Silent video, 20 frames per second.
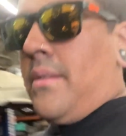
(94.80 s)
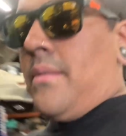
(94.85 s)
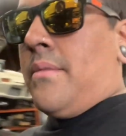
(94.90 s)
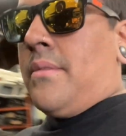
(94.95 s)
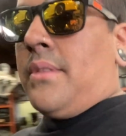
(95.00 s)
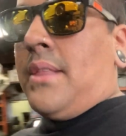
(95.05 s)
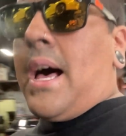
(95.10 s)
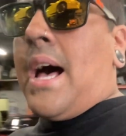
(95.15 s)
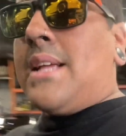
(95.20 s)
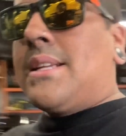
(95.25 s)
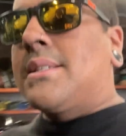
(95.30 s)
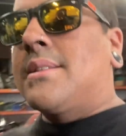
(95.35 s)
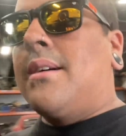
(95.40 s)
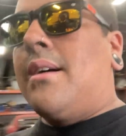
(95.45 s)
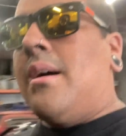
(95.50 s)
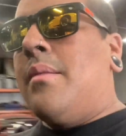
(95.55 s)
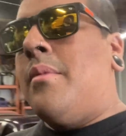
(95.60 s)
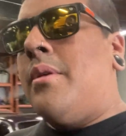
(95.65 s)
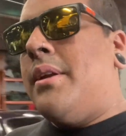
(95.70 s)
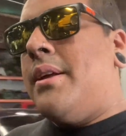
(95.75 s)
last
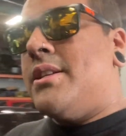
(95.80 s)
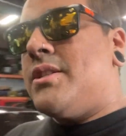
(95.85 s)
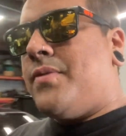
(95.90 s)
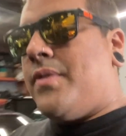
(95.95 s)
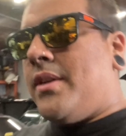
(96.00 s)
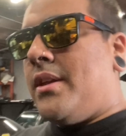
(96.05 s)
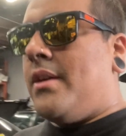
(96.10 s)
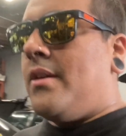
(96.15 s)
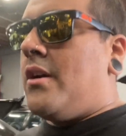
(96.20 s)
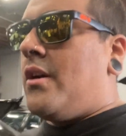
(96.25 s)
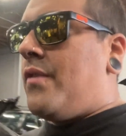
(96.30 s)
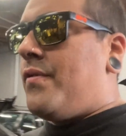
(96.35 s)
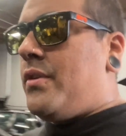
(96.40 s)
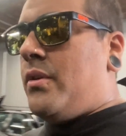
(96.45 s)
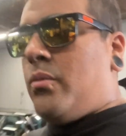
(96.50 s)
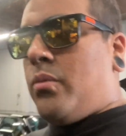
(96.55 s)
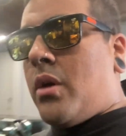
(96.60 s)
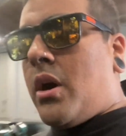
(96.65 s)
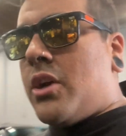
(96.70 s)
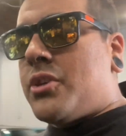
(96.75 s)
time on his video, if you
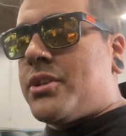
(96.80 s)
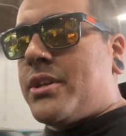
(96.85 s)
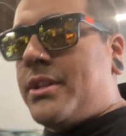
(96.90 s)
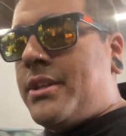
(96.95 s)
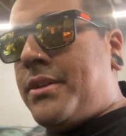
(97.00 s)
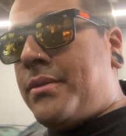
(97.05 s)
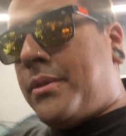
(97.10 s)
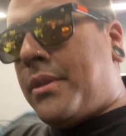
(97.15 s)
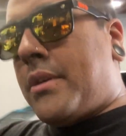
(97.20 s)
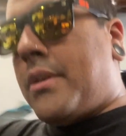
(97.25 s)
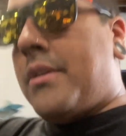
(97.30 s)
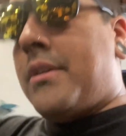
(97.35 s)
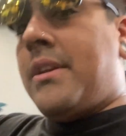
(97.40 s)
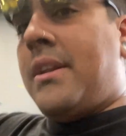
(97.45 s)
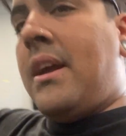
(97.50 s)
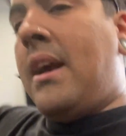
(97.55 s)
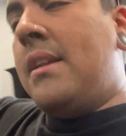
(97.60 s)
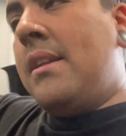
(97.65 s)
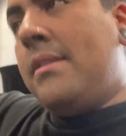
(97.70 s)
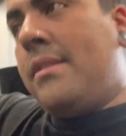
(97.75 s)
watched and you learned
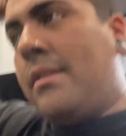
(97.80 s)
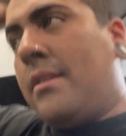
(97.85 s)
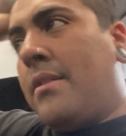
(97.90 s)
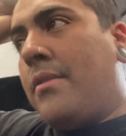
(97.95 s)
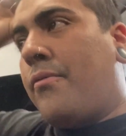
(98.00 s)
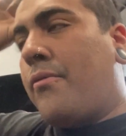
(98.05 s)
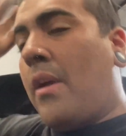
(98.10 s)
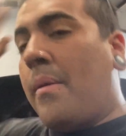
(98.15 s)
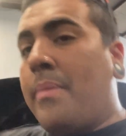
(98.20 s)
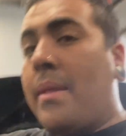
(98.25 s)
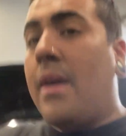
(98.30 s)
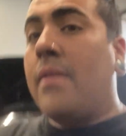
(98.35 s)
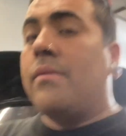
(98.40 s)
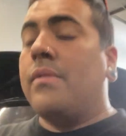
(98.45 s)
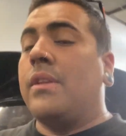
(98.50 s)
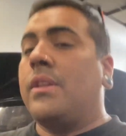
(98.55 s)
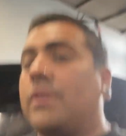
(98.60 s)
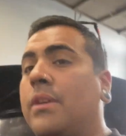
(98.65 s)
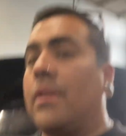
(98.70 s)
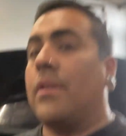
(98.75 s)
anything from that
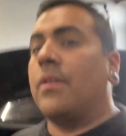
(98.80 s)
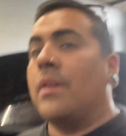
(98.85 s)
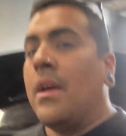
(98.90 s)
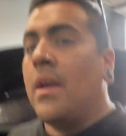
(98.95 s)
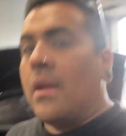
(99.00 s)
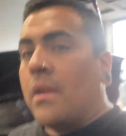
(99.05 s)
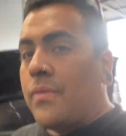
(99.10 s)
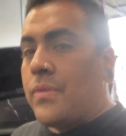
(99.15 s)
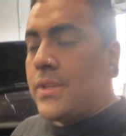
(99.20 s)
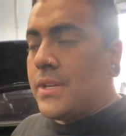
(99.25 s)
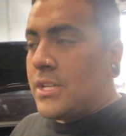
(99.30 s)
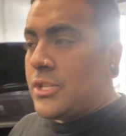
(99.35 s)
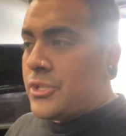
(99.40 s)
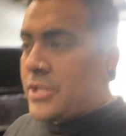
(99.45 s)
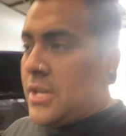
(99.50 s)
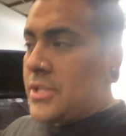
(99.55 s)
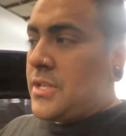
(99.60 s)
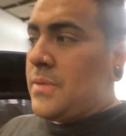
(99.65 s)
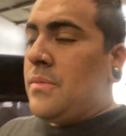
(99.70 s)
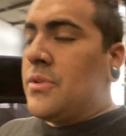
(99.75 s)
video, the
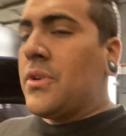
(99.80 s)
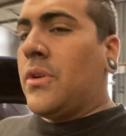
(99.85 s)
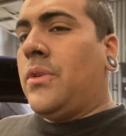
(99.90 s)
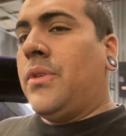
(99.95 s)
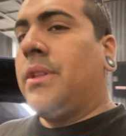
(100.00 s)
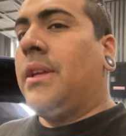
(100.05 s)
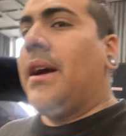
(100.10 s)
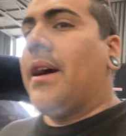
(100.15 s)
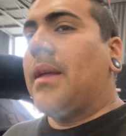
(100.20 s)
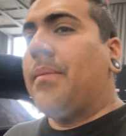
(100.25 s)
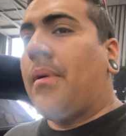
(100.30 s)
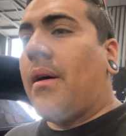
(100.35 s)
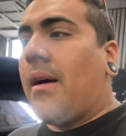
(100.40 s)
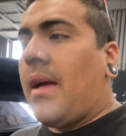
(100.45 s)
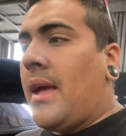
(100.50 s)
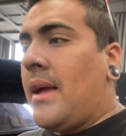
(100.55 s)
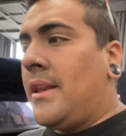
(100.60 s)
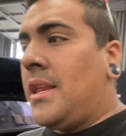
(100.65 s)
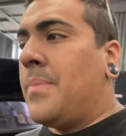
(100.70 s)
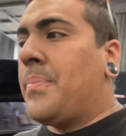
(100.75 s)
injector was only at about
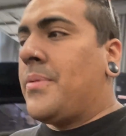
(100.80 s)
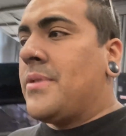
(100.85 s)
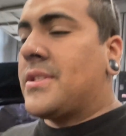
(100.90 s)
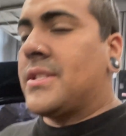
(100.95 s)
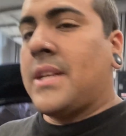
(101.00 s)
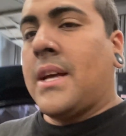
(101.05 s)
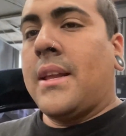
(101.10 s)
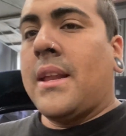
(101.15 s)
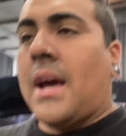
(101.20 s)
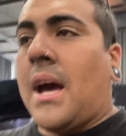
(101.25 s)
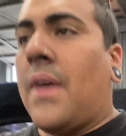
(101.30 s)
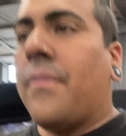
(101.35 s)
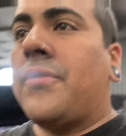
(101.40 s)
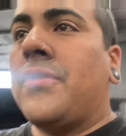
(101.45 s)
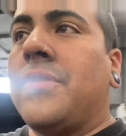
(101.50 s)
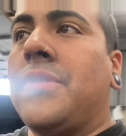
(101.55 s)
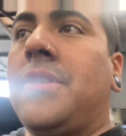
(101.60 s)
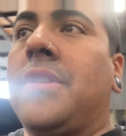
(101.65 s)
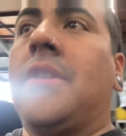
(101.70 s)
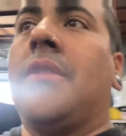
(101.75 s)
80% after
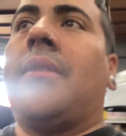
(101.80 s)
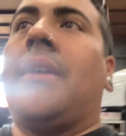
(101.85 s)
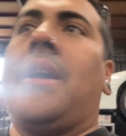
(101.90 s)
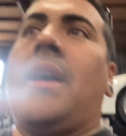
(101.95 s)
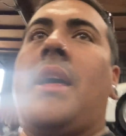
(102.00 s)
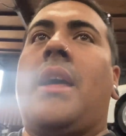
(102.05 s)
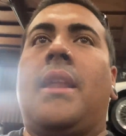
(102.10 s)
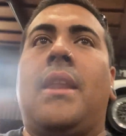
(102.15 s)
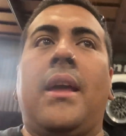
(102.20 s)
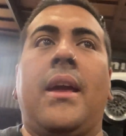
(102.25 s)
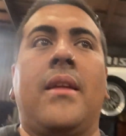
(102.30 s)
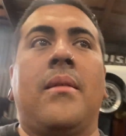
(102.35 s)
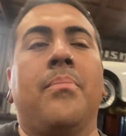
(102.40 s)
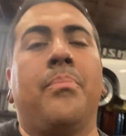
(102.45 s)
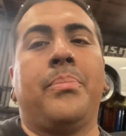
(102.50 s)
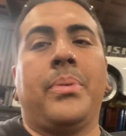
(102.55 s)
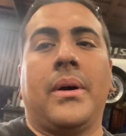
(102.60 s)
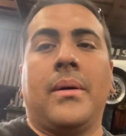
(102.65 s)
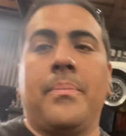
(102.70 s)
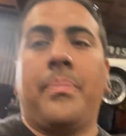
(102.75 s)
you go ahead and
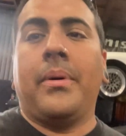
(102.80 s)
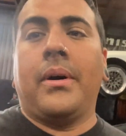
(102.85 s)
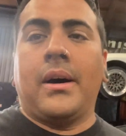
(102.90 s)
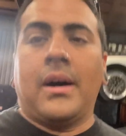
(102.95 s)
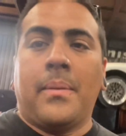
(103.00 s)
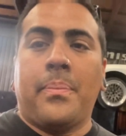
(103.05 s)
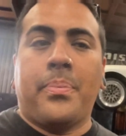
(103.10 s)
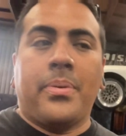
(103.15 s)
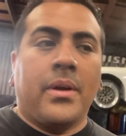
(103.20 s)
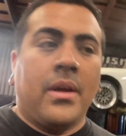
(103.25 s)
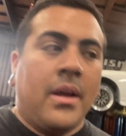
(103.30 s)
bump up